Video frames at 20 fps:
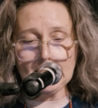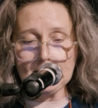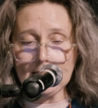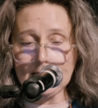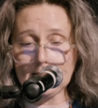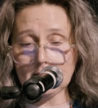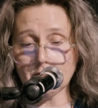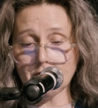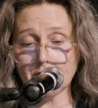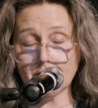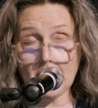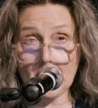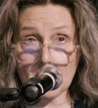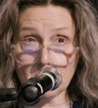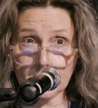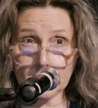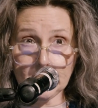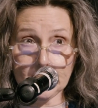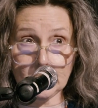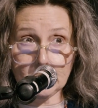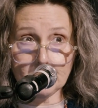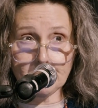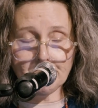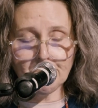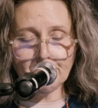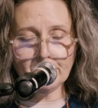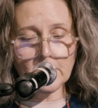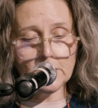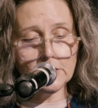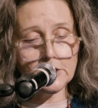like the family,
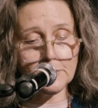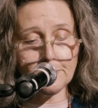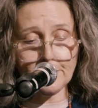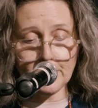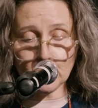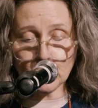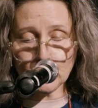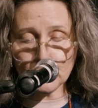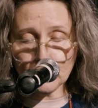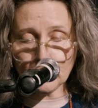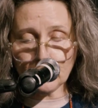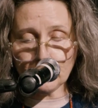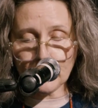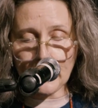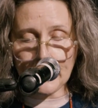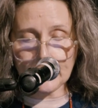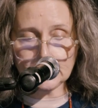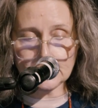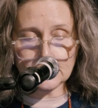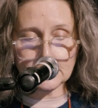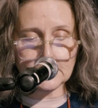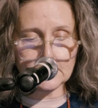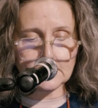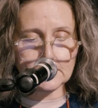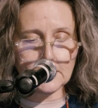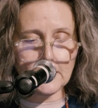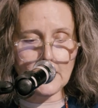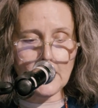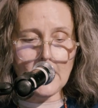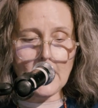spiritual
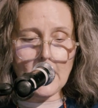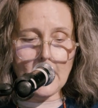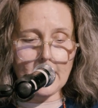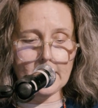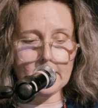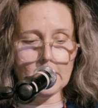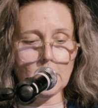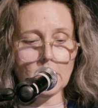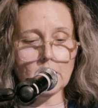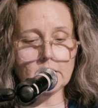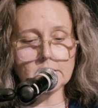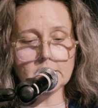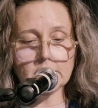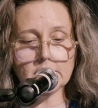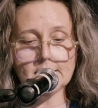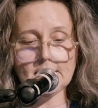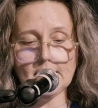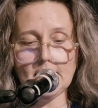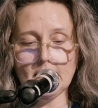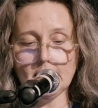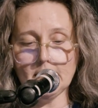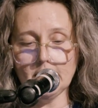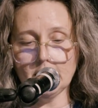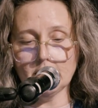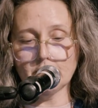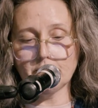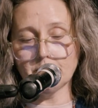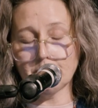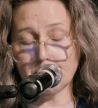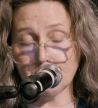practices, and our understanding
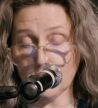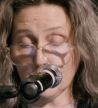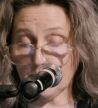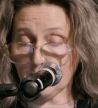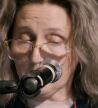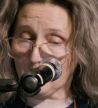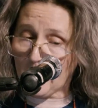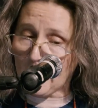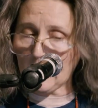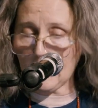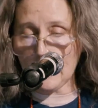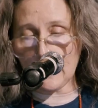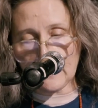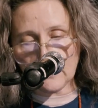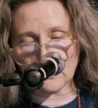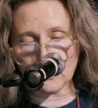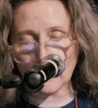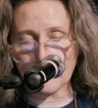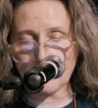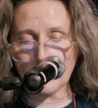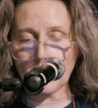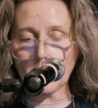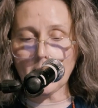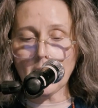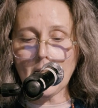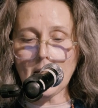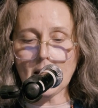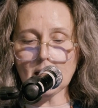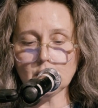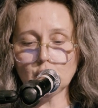of both men and
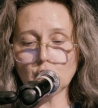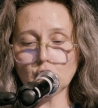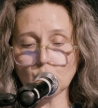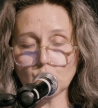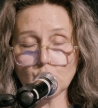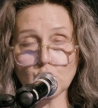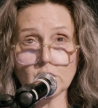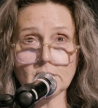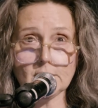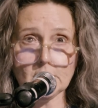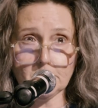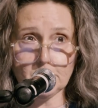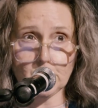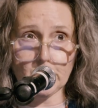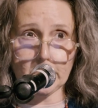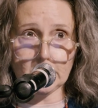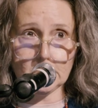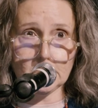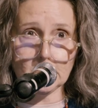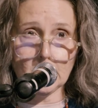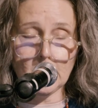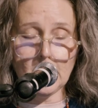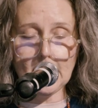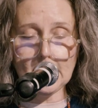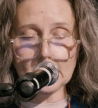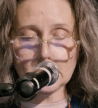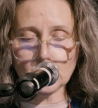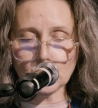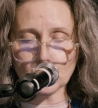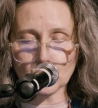women as social subjects
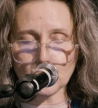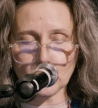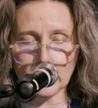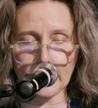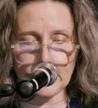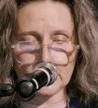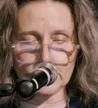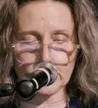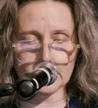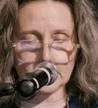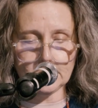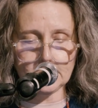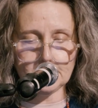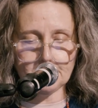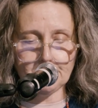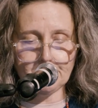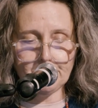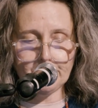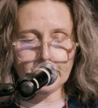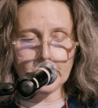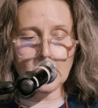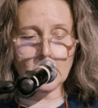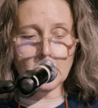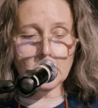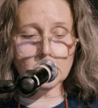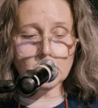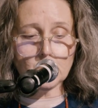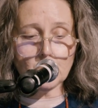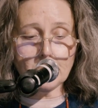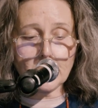and social agents.
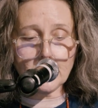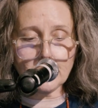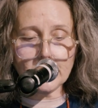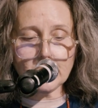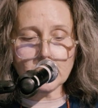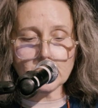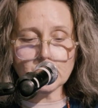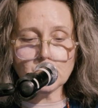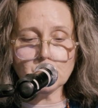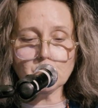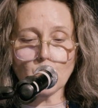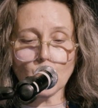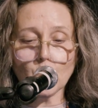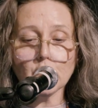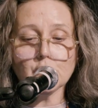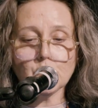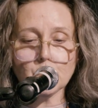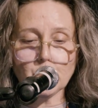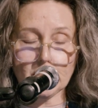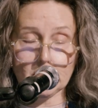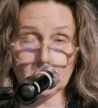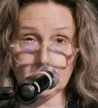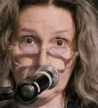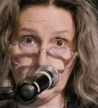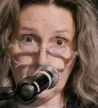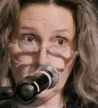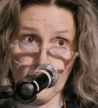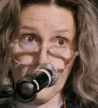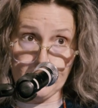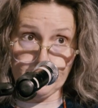So maybe there's more to it
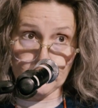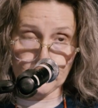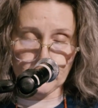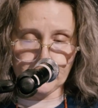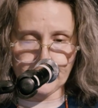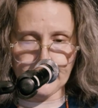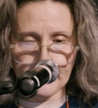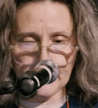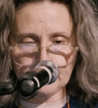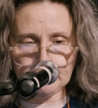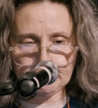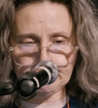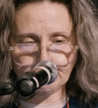than wave surfing.